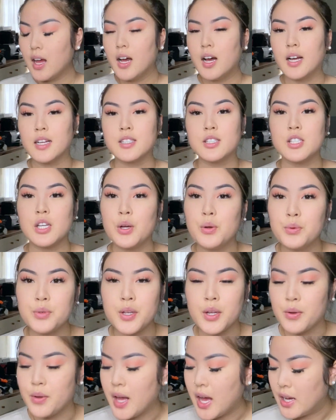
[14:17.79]
I don't
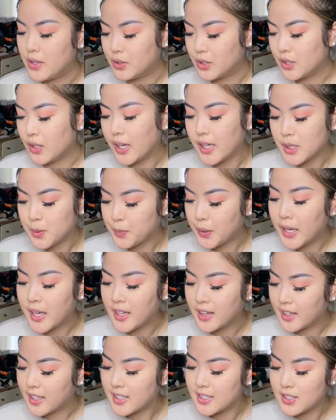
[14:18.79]
know how to
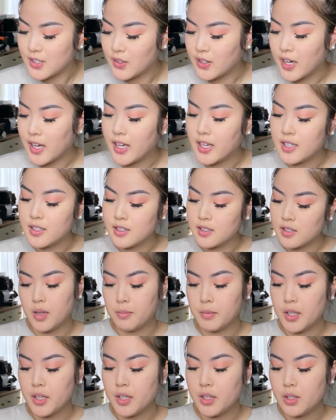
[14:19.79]
explain this, you guys.
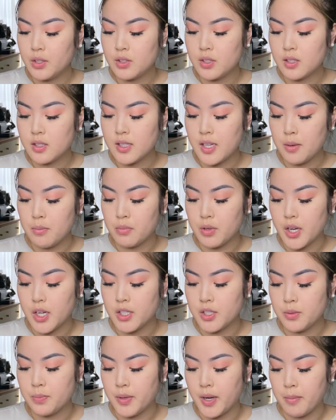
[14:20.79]
I'm gonna use the same
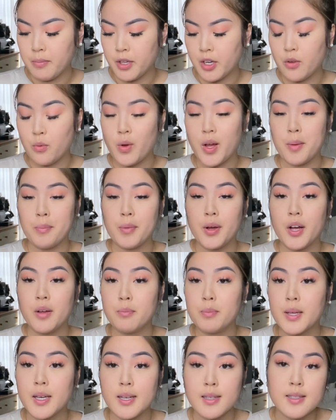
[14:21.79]
brush, but I'm gonna wipe off
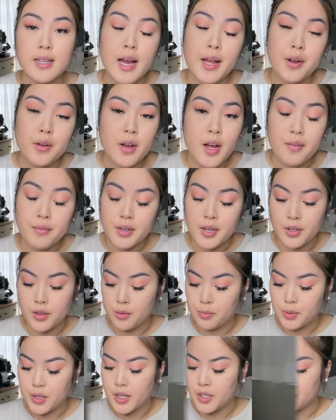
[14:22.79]
because I don't have
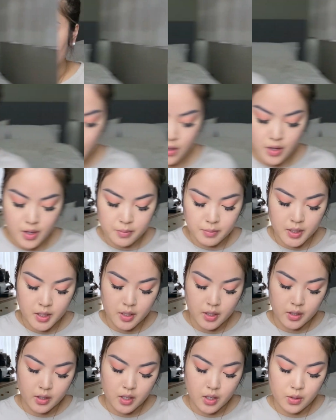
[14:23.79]
another brush. So I'm
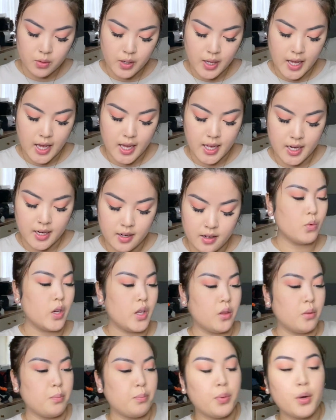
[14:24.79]
gonna go in
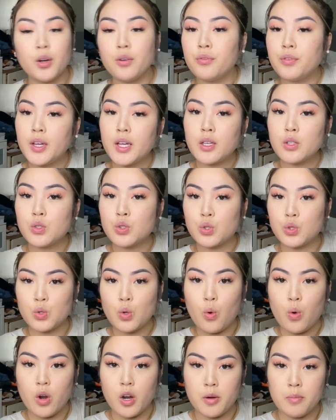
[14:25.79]
with Perfect
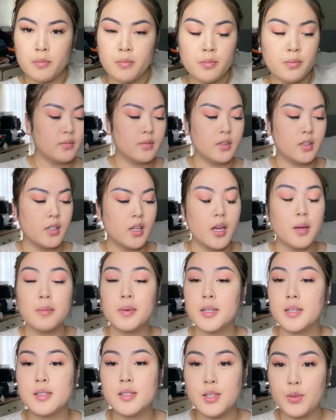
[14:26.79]
Storm. I'm
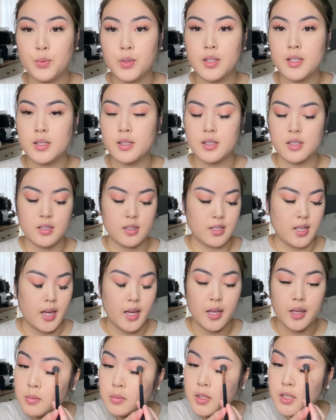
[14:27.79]
gonna see what this looks
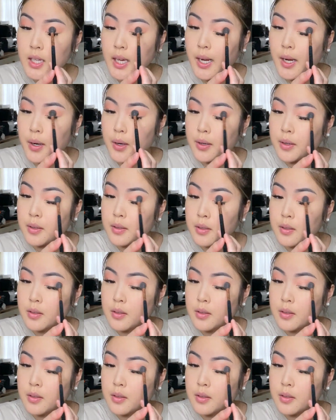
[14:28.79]
like. I'm scared.